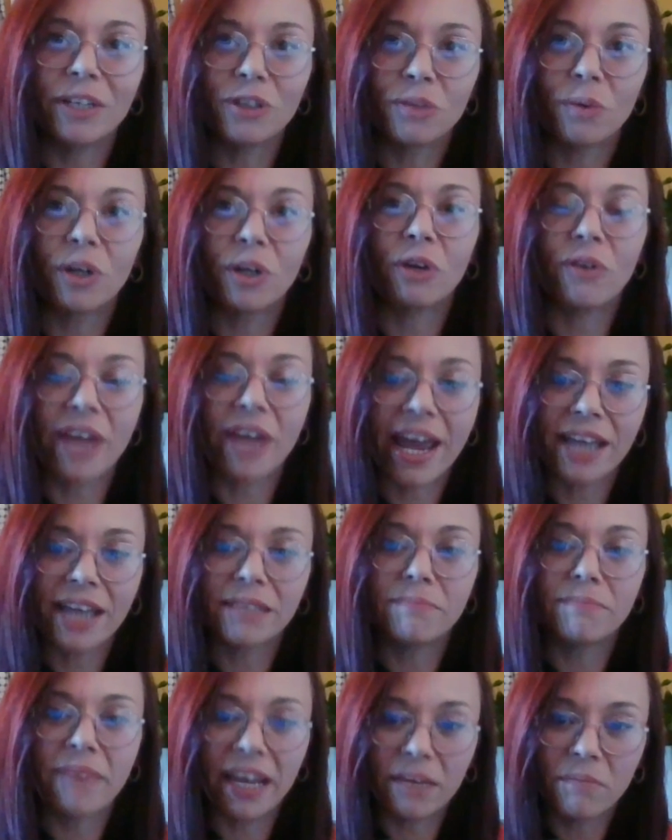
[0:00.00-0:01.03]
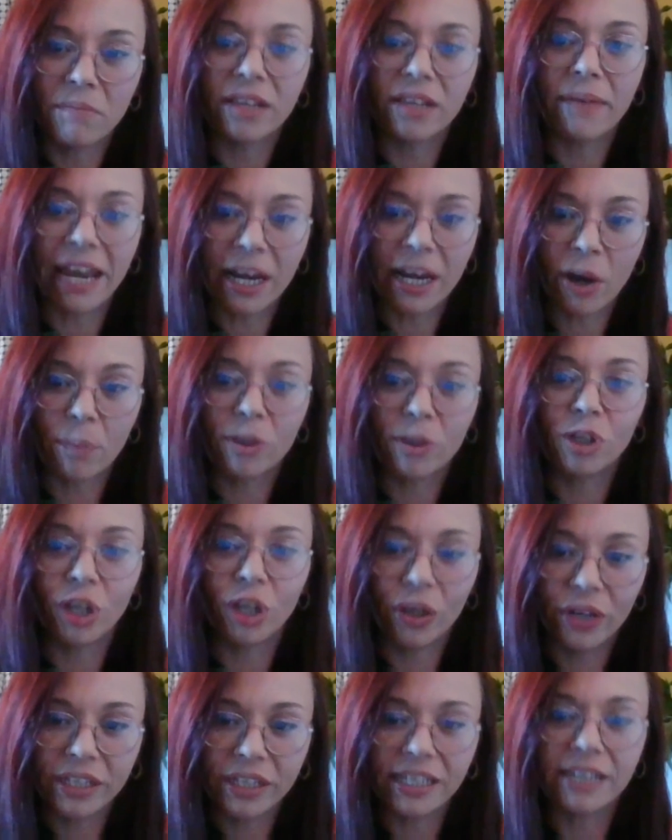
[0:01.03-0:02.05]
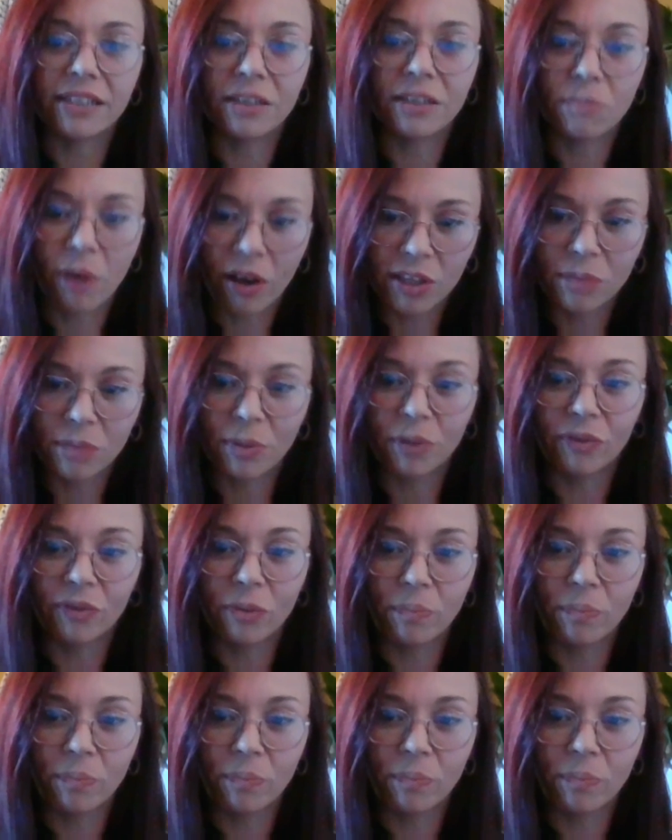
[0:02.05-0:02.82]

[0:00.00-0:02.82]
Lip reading: I just want to create as many opportunities as possible,